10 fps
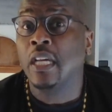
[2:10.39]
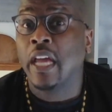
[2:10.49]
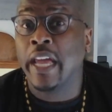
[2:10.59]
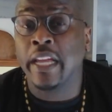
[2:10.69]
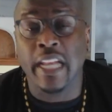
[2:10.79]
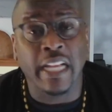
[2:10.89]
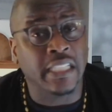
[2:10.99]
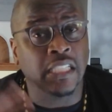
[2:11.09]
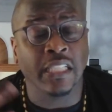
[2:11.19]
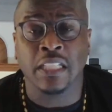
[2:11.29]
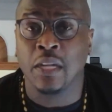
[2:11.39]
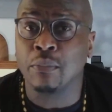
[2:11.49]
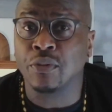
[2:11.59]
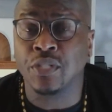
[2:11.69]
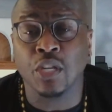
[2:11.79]
and as these
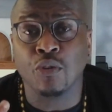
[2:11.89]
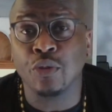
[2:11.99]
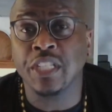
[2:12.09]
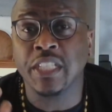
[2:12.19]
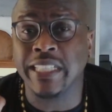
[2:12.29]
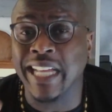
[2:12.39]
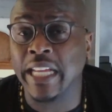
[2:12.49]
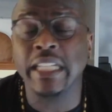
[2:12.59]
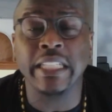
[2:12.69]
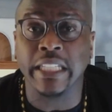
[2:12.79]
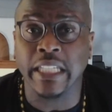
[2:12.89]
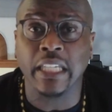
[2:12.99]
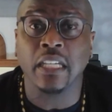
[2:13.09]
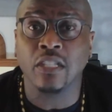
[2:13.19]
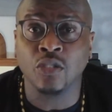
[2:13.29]
numbers increase daily,